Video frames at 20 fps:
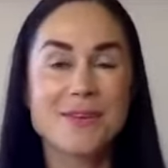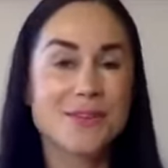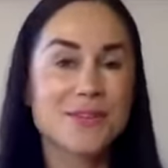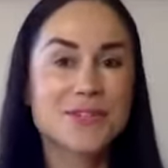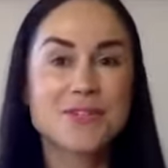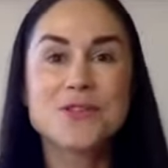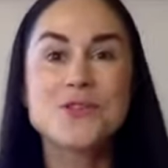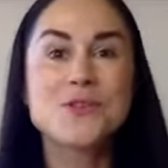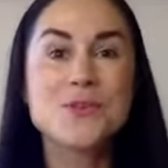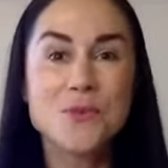
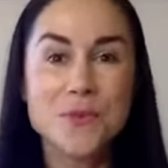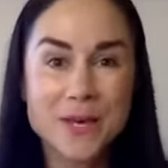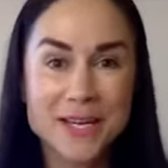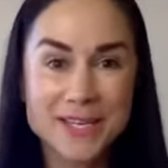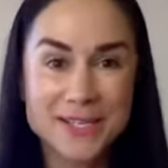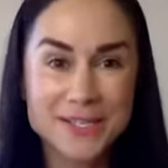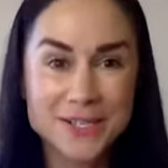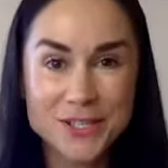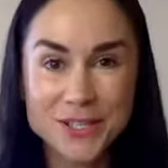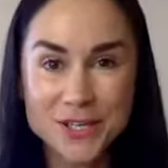two
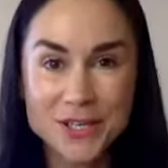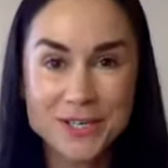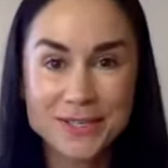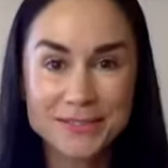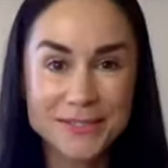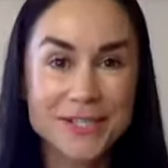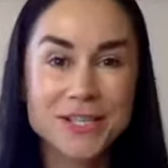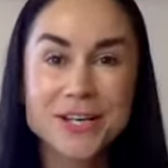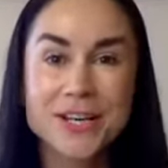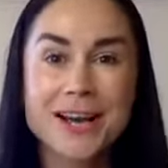weeks she
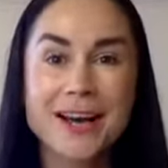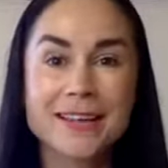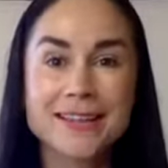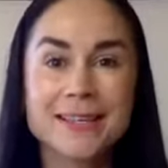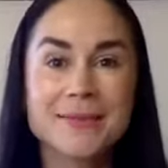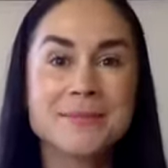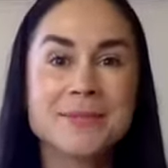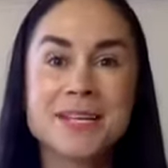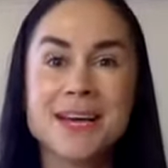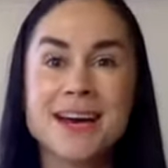she got
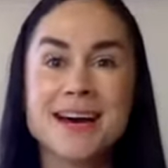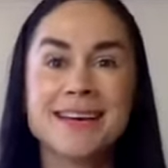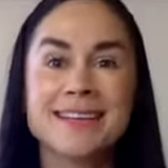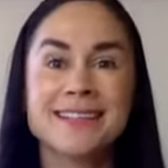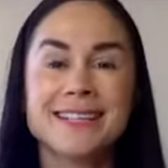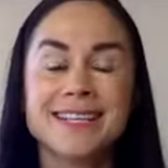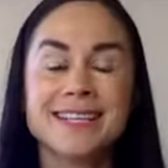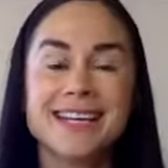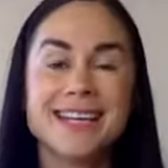them done